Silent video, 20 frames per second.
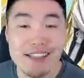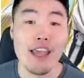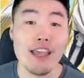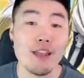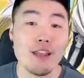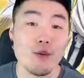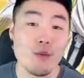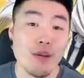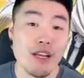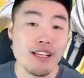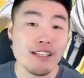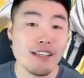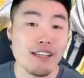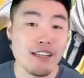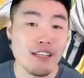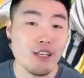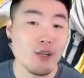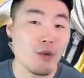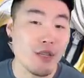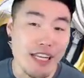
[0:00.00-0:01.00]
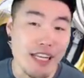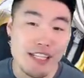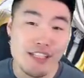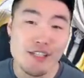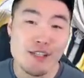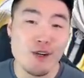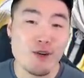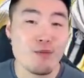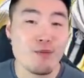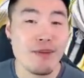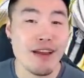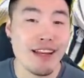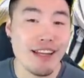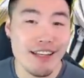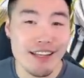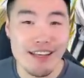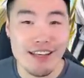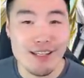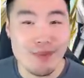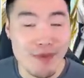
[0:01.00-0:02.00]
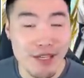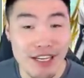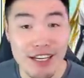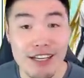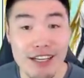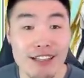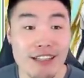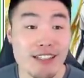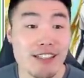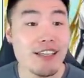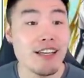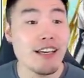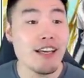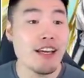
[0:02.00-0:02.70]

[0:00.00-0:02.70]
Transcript: And the reason you need so many is because